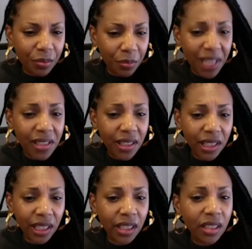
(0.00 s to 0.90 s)

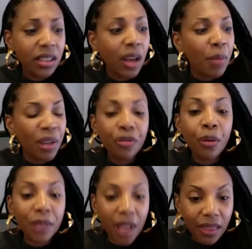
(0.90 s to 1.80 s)
basically coming
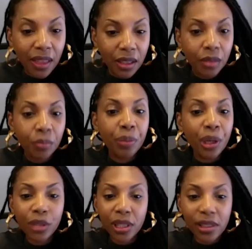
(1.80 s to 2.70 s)
from nothing,
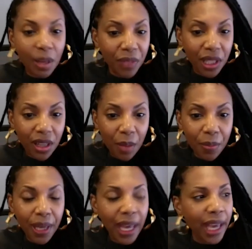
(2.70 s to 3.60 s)
building something up,
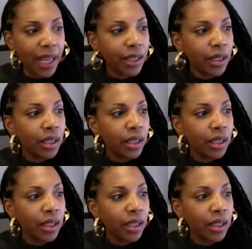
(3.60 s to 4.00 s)
and